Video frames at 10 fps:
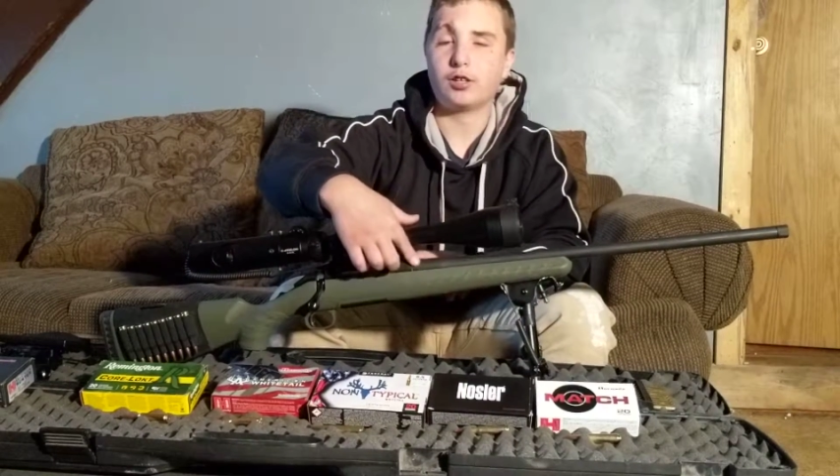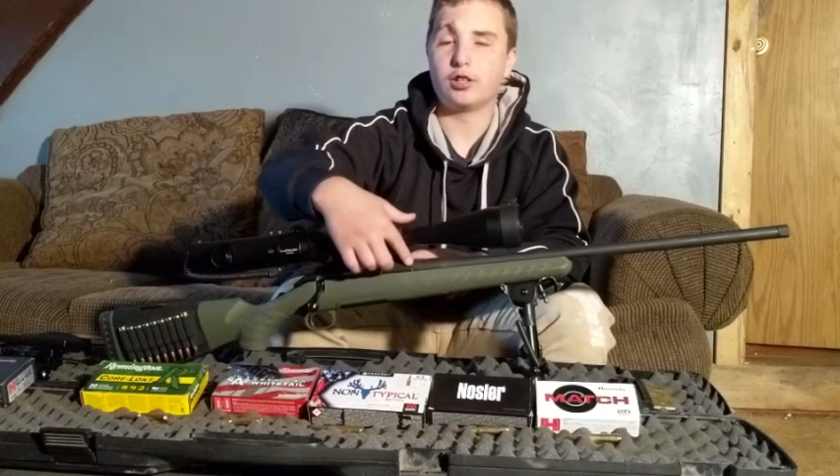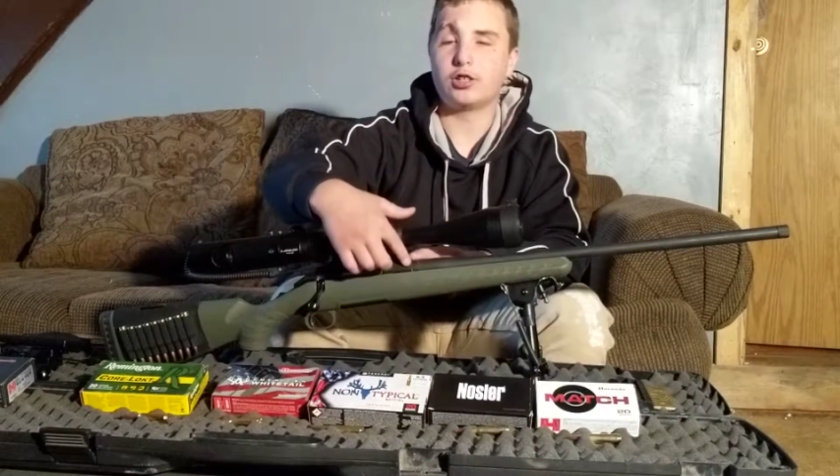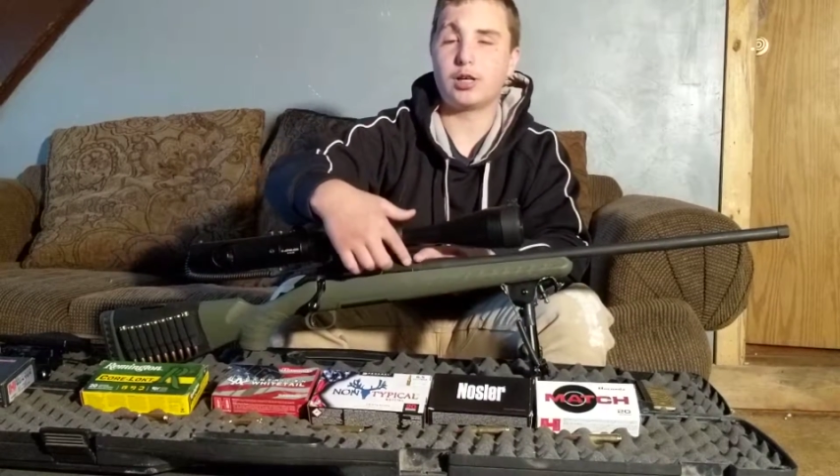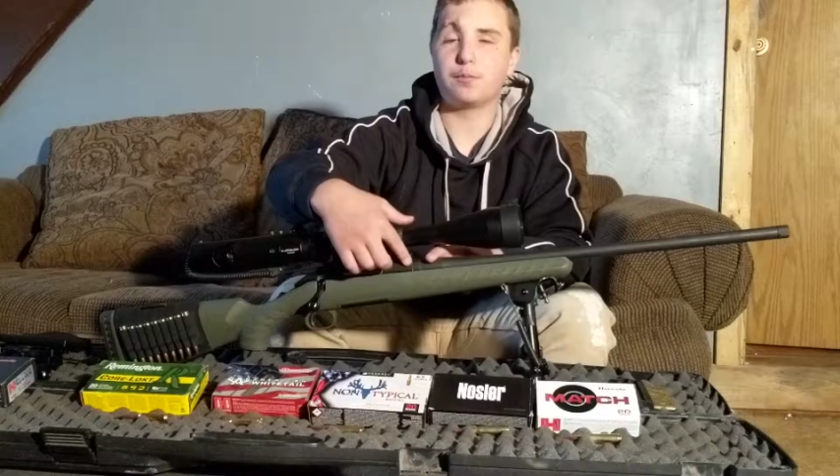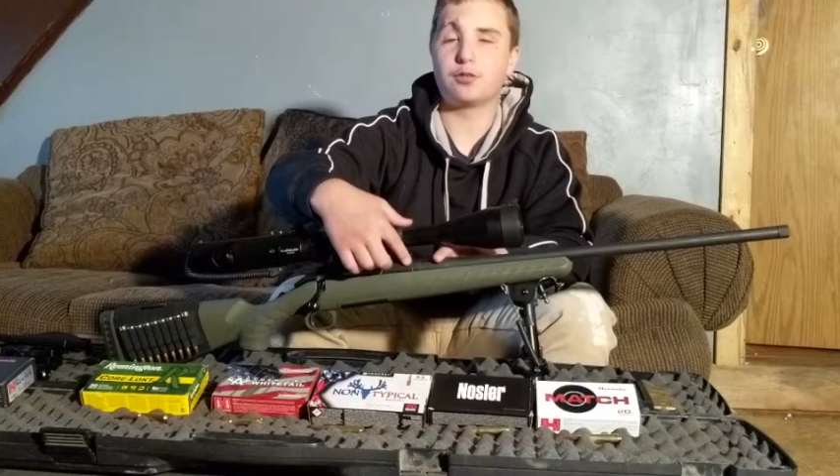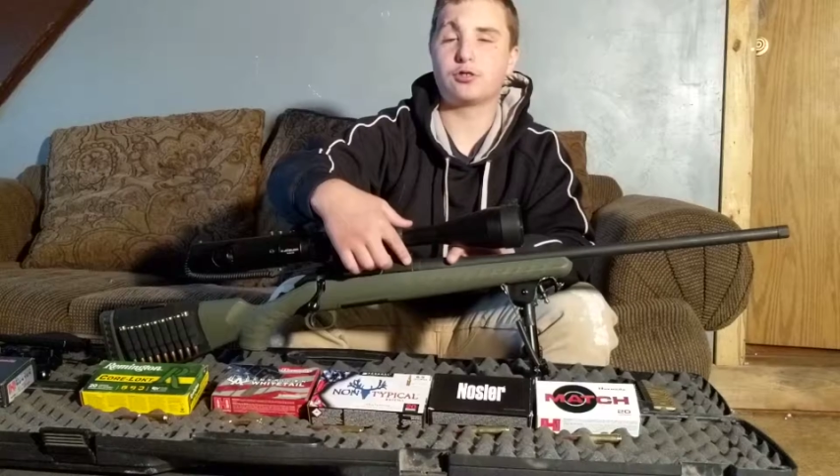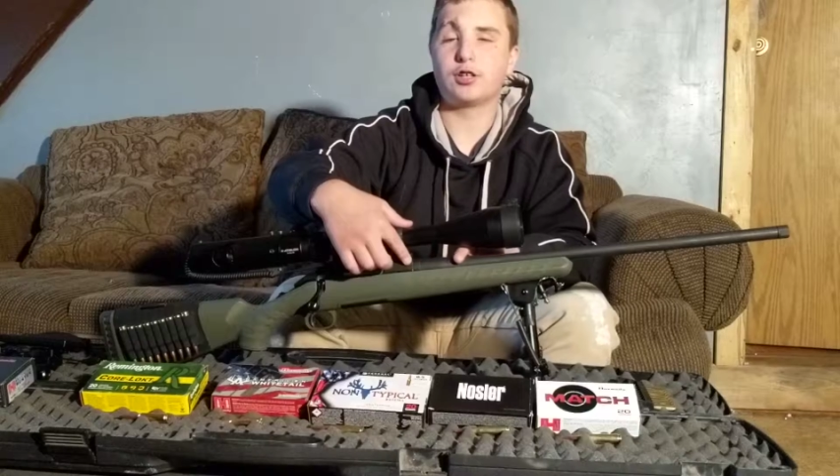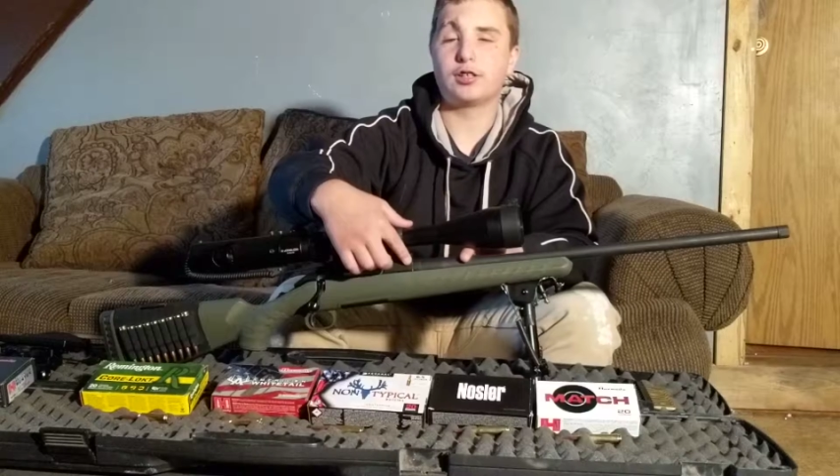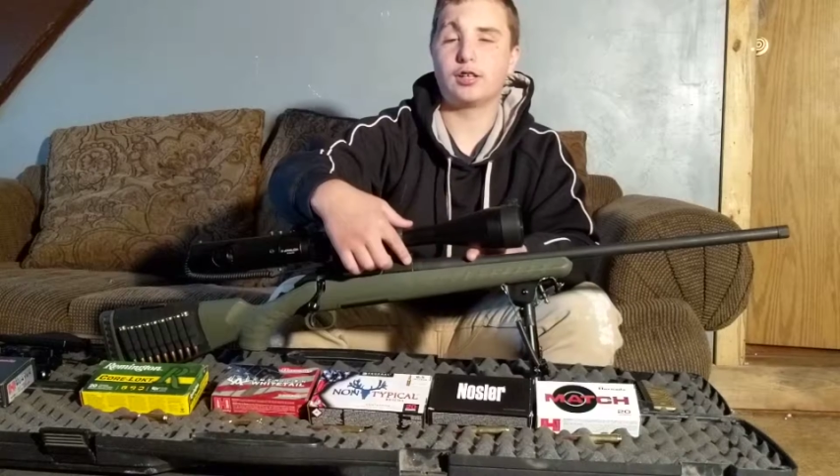The chamber is
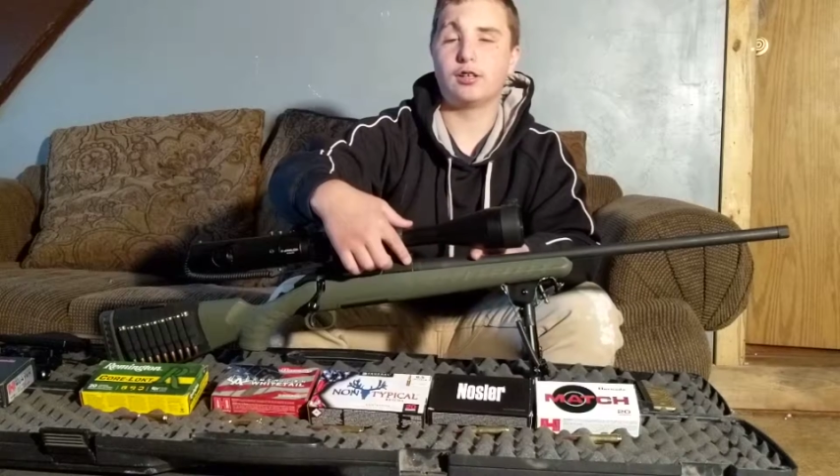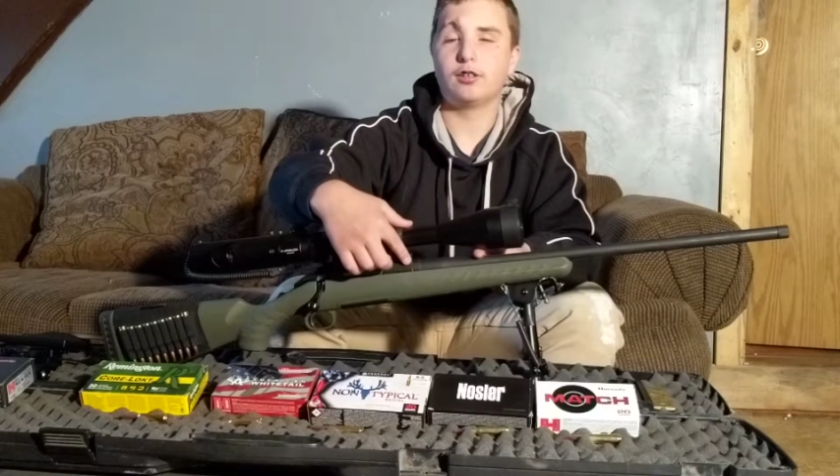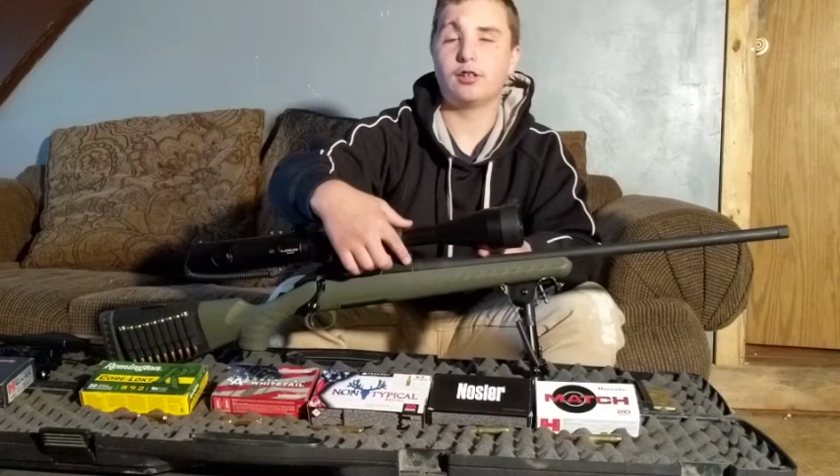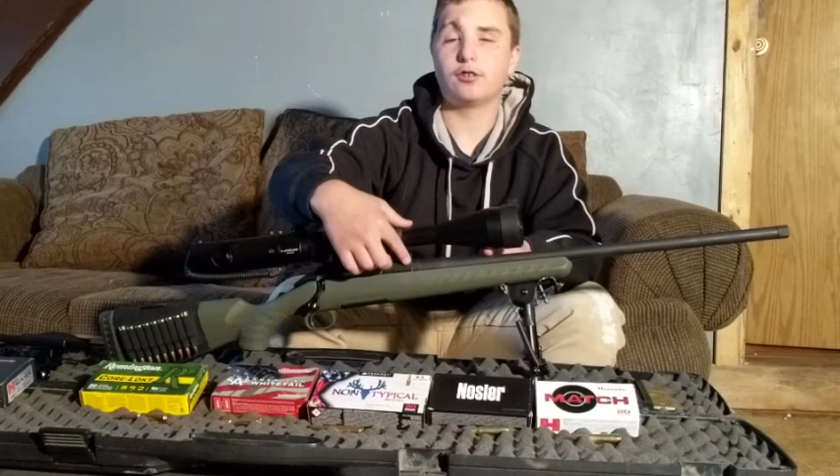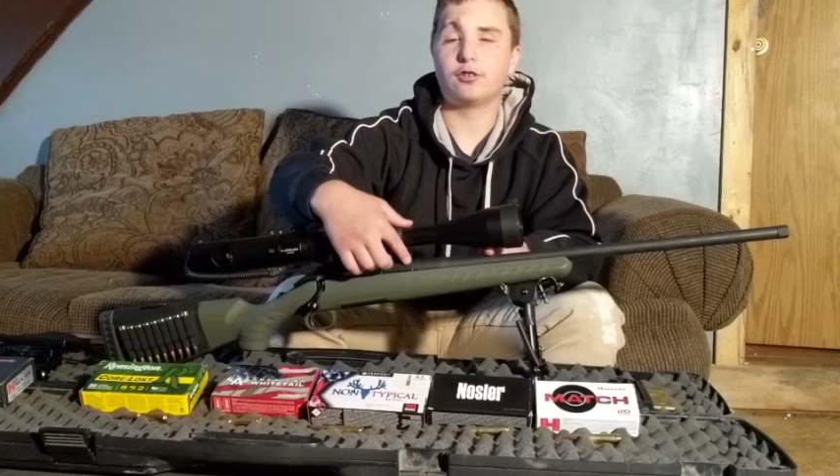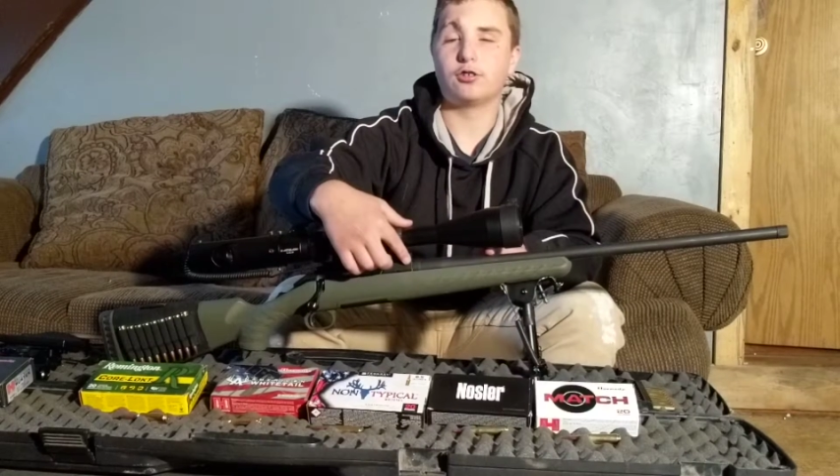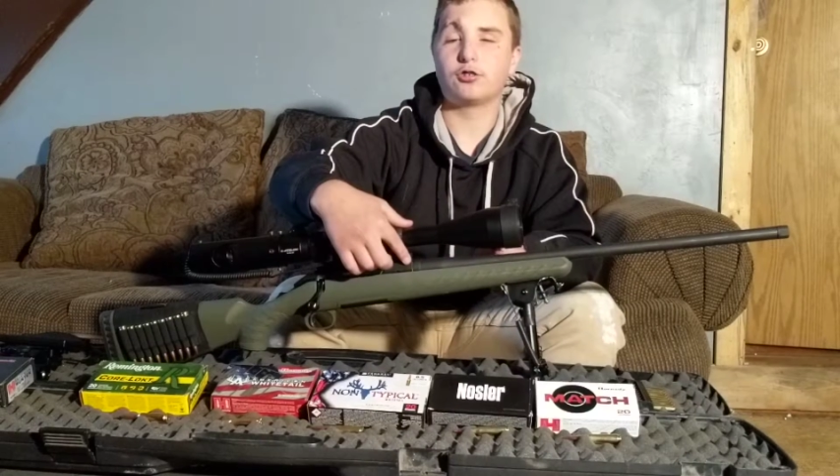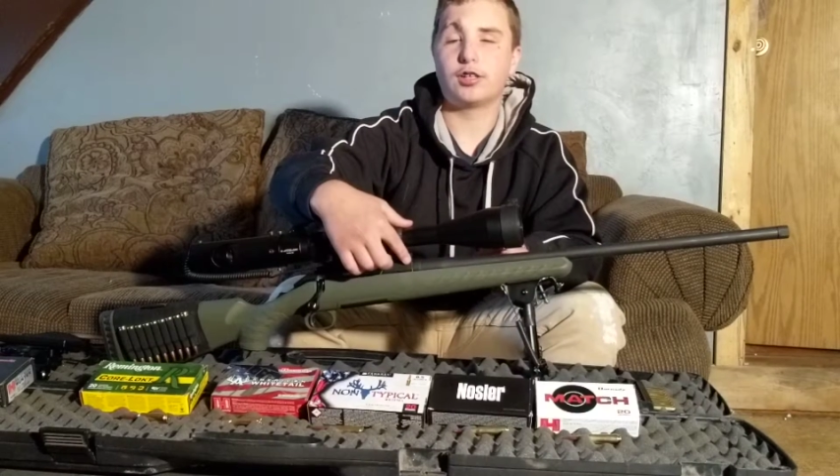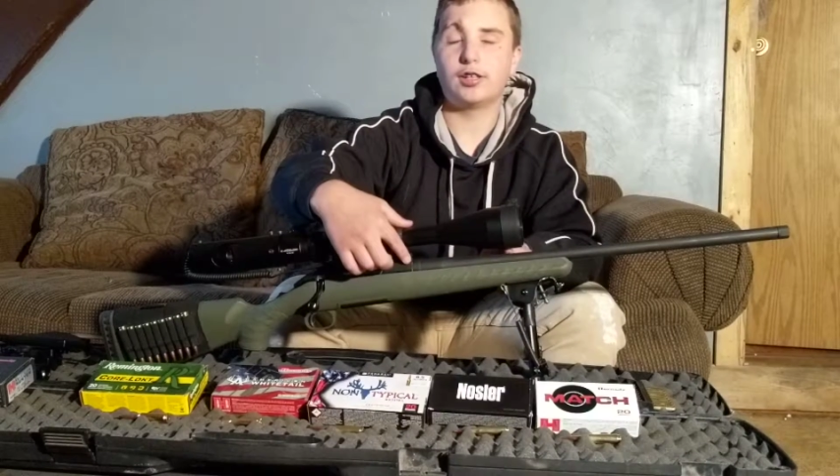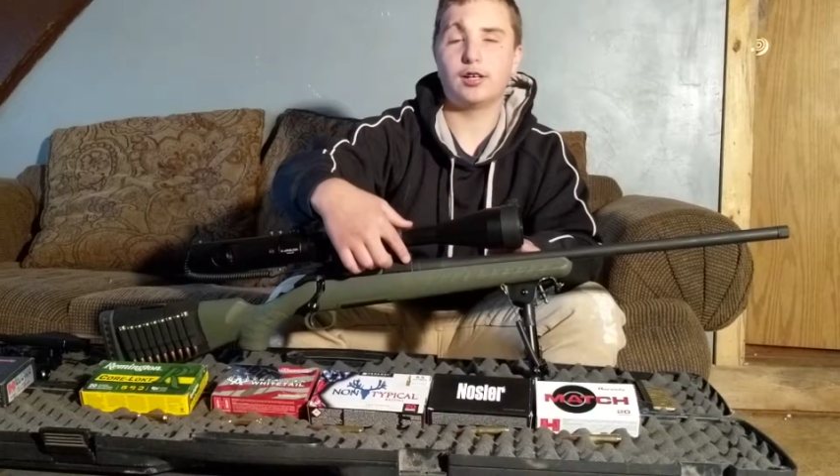right there. The throat's
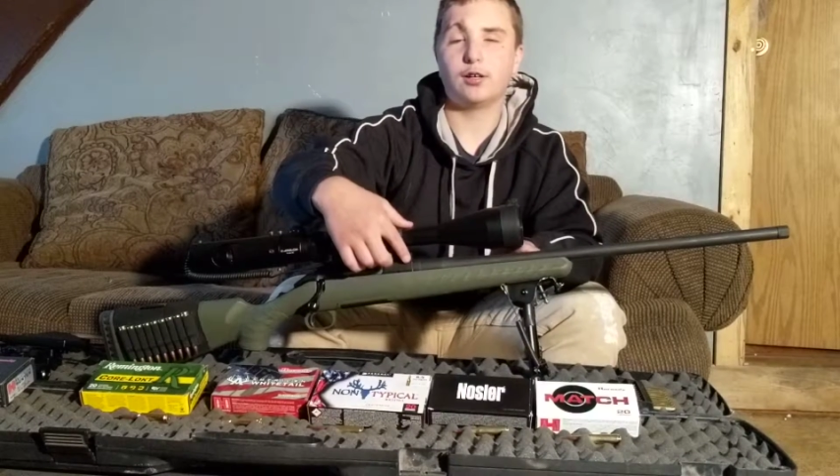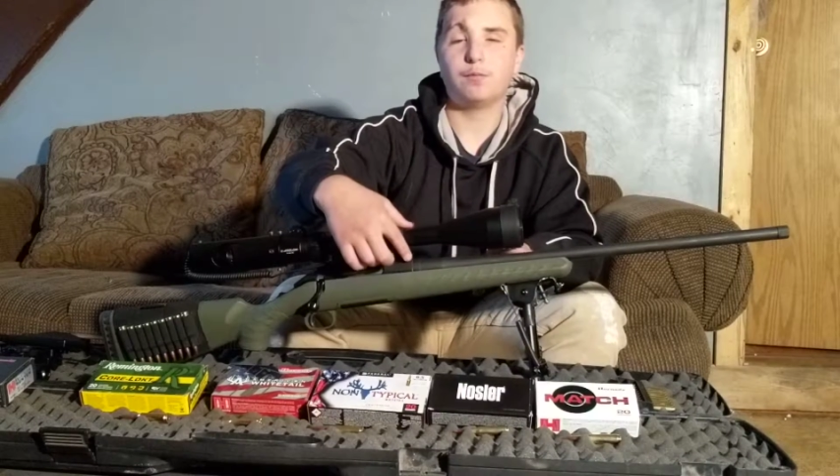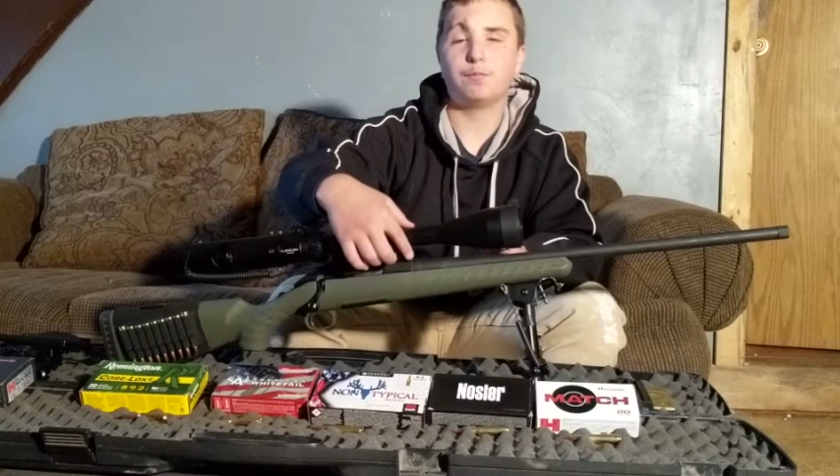right there.